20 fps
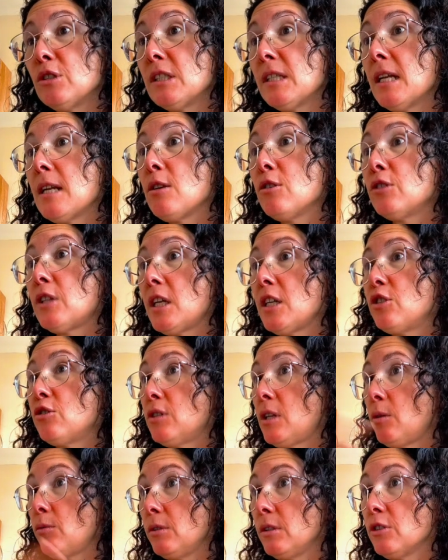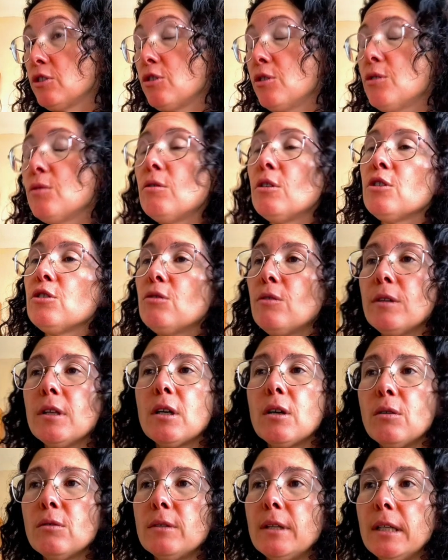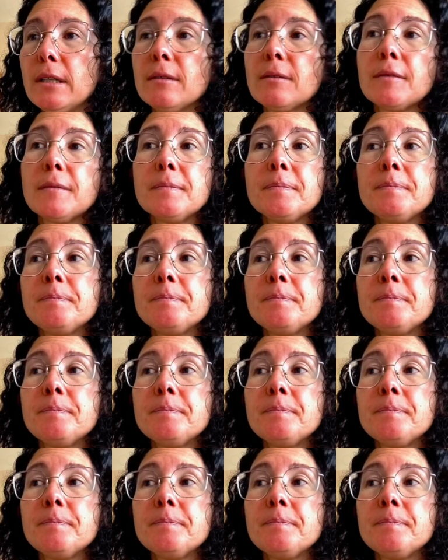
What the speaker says: It's an annotation. I will show you also on the code later.